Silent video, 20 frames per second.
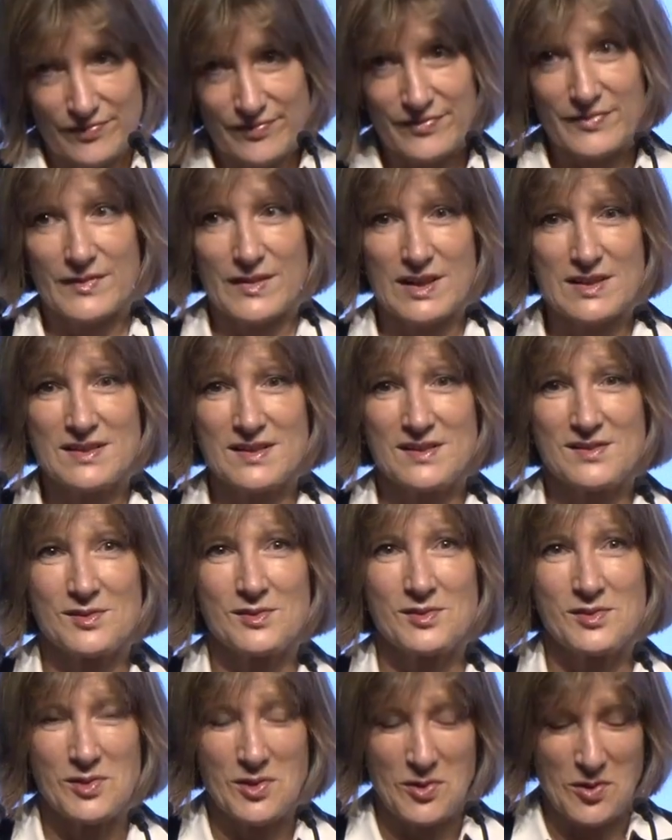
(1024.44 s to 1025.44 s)
This is
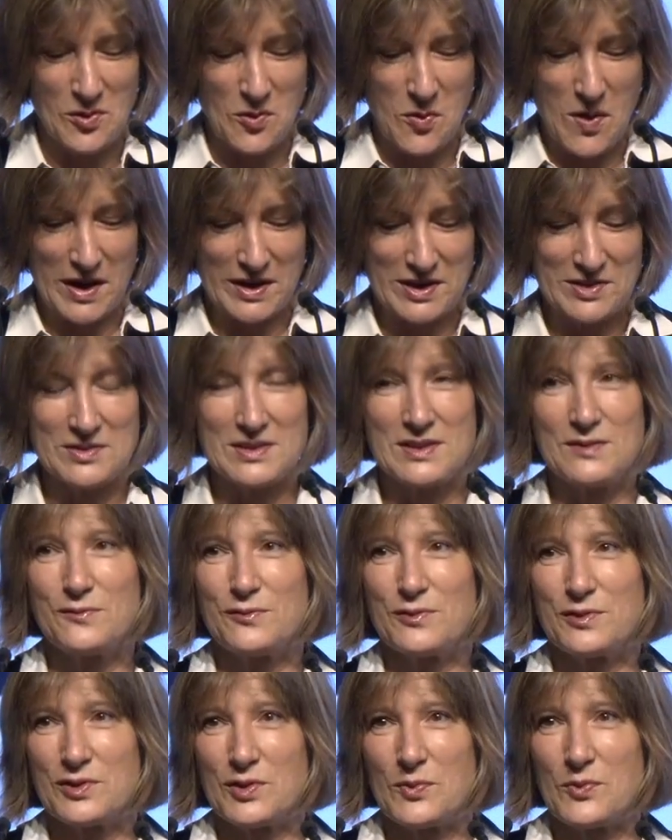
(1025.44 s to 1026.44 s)
quite a
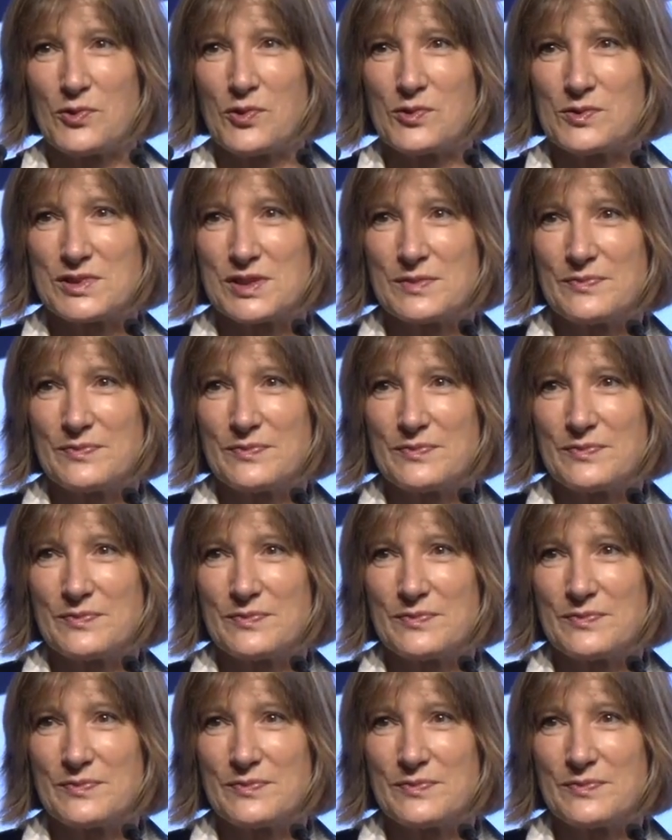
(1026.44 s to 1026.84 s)
different approach.